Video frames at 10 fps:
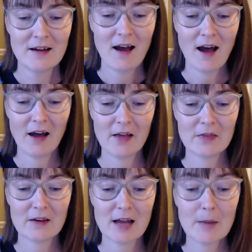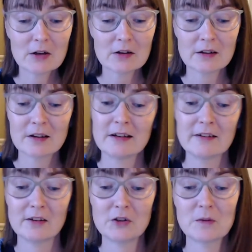The chemical
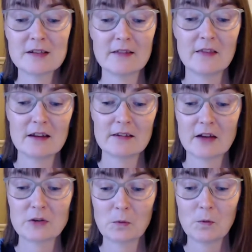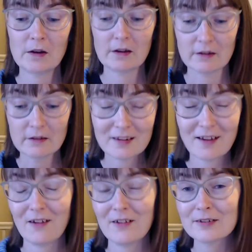constituents in the essential oils
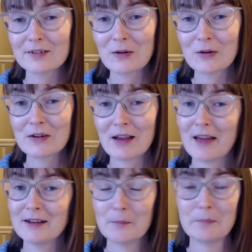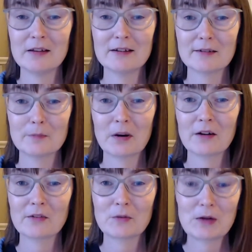also end up being
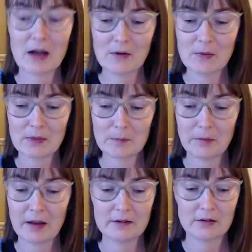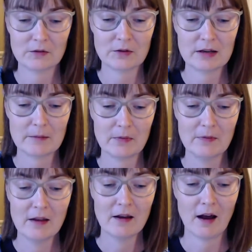dispersed throughout the bloodstream
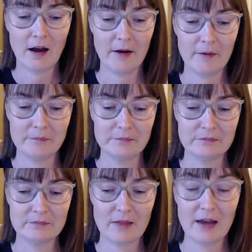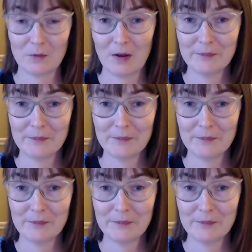as well.